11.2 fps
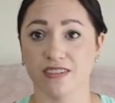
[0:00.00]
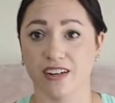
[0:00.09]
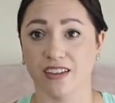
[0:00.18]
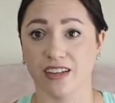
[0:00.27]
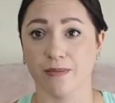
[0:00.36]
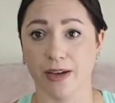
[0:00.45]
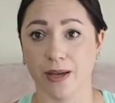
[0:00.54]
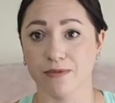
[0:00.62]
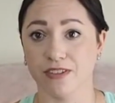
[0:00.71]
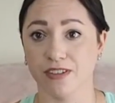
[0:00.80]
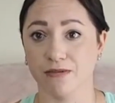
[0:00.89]
is going to think I'm
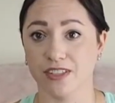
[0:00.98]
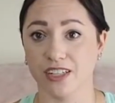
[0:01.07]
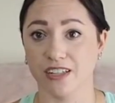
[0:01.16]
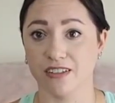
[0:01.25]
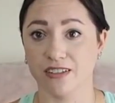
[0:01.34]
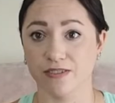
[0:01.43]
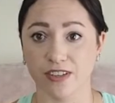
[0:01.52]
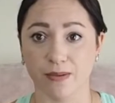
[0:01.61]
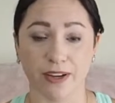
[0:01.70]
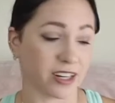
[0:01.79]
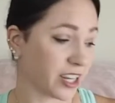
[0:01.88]
absolutely ridiculous for the
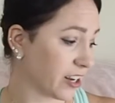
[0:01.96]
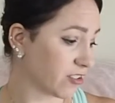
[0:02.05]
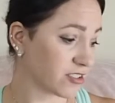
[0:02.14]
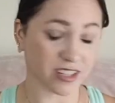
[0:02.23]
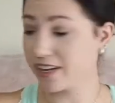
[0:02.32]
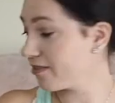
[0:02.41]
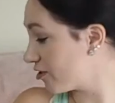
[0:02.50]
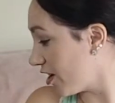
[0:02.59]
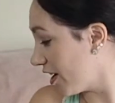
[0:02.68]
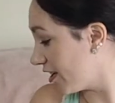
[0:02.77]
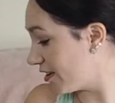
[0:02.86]
amount of gainers that I've
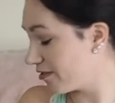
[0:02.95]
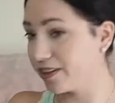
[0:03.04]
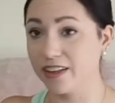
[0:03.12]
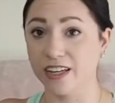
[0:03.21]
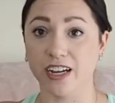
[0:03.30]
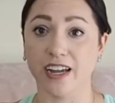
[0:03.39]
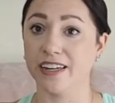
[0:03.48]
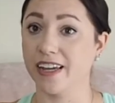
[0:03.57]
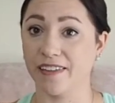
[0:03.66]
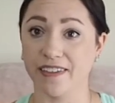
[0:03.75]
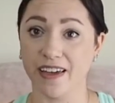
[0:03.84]
tried and everything. I
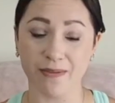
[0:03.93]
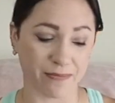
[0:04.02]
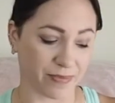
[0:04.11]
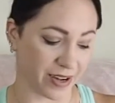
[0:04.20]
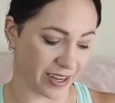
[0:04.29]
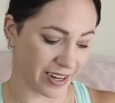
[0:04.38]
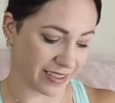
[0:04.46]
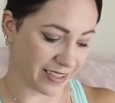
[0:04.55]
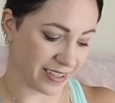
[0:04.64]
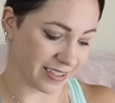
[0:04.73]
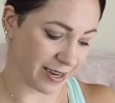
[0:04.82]
get that, but at
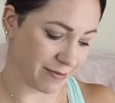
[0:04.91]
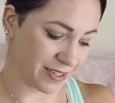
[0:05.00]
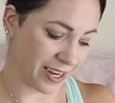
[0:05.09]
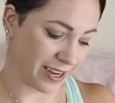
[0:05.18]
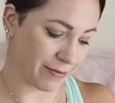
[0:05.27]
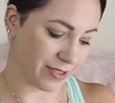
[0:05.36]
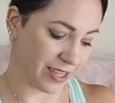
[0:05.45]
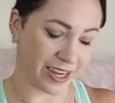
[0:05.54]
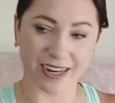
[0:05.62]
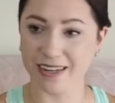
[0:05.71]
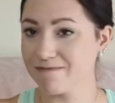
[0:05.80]
the same time,
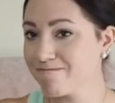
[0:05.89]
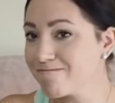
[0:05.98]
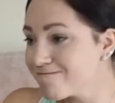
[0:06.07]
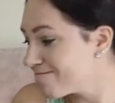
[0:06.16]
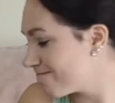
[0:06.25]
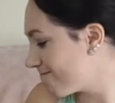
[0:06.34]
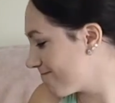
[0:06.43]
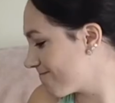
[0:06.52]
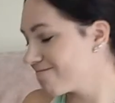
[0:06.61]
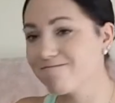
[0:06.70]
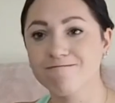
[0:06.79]
like,
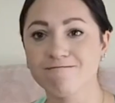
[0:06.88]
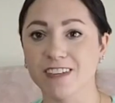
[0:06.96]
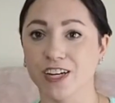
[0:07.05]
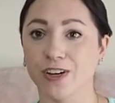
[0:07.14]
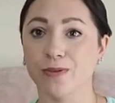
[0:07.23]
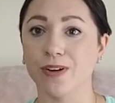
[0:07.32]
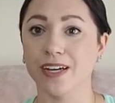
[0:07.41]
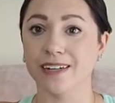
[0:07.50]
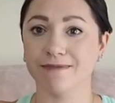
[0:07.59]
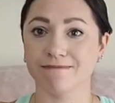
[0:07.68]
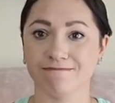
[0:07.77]
you know
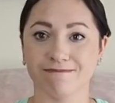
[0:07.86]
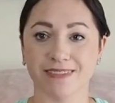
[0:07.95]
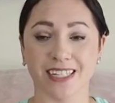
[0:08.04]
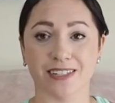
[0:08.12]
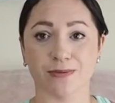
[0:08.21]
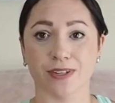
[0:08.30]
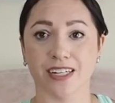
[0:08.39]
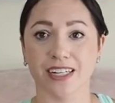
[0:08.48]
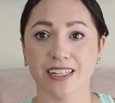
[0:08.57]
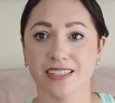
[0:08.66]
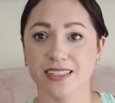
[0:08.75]
what? It is what
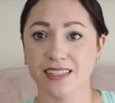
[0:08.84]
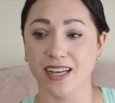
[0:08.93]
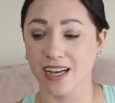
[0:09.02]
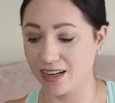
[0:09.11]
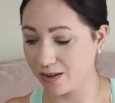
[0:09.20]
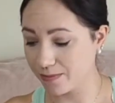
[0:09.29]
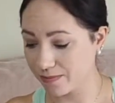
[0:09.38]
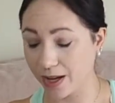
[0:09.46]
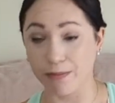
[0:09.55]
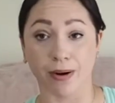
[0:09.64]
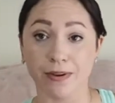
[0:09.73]
it is.
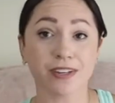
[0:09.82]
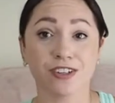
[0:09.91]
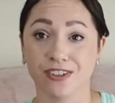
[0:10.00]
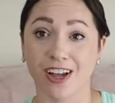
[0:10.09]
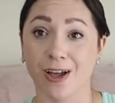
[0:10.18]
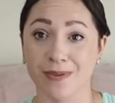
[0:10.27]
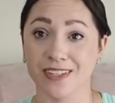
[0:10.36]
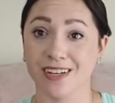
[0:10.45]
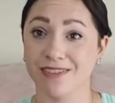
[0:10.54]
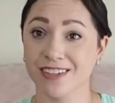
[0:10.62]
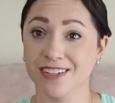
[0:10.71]
I'm probably going to turn the comments
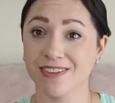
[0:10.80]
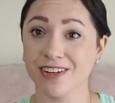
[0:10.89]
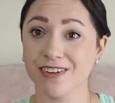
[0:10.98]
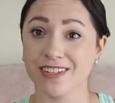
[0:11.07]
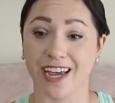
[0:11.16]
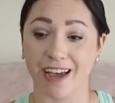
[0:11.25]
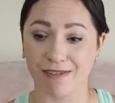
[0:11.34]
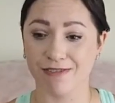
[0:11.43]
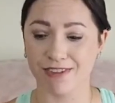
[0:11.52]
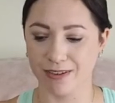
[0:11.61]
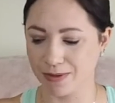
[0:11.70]
off on this video because I have a
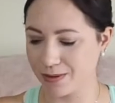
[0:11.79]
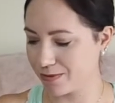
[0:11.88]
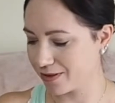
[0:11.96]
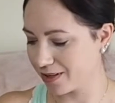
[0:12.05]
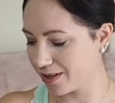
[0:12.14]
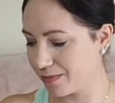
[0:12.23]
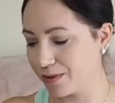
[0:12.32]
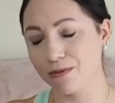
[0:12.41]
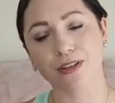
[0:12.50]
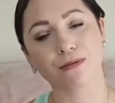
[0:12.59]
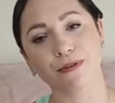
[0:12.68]
feeling people are going to be
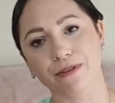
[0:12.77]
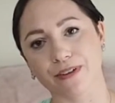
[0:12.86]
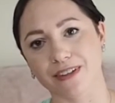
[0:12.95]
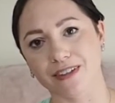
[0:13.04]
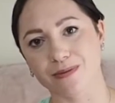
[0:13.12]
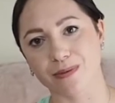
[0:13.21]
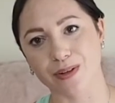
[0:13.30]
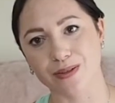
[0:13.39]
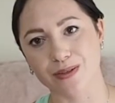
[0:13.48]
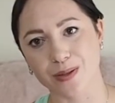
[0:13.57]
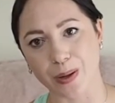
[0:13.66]
really rude on this one.
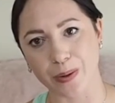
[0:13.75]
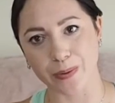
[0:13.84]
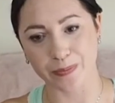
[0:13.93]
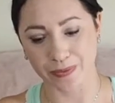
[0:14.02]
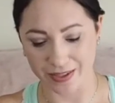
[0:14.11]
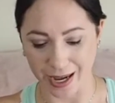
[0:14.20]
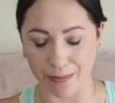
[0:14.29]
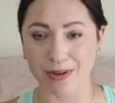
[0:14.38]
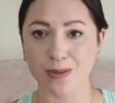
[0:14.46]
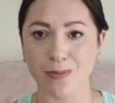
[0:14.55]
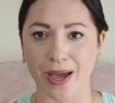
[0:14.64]
So it's
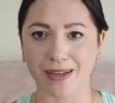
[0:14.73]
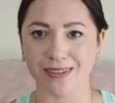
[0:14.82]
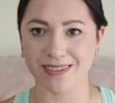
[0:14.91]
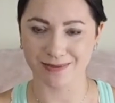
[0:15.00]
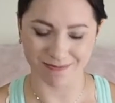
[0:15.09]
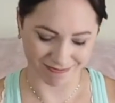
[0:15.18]
happened in the past.